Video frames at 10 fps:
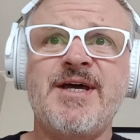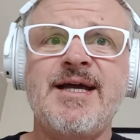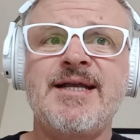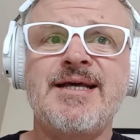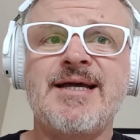
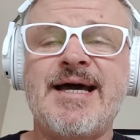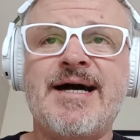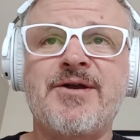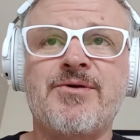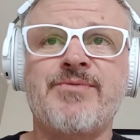eating
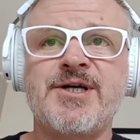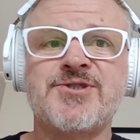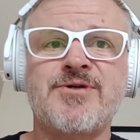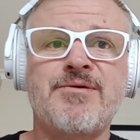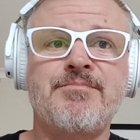out at a
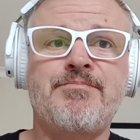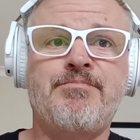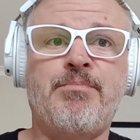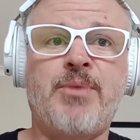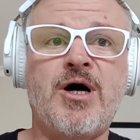restaurant
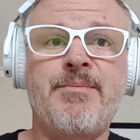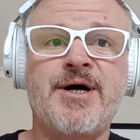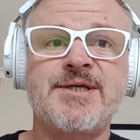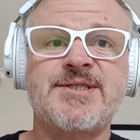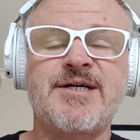by
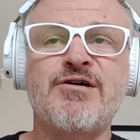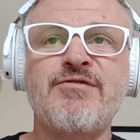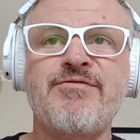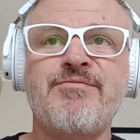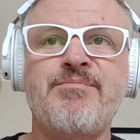
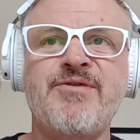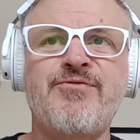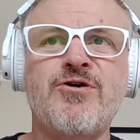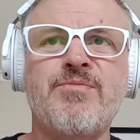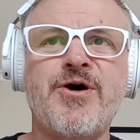myself
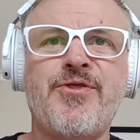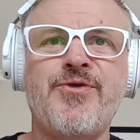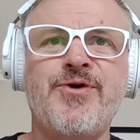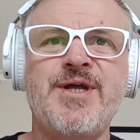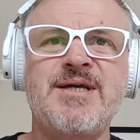before my
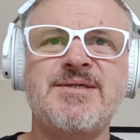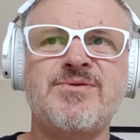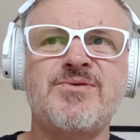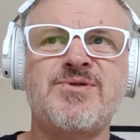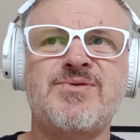
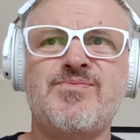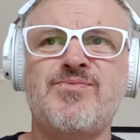30s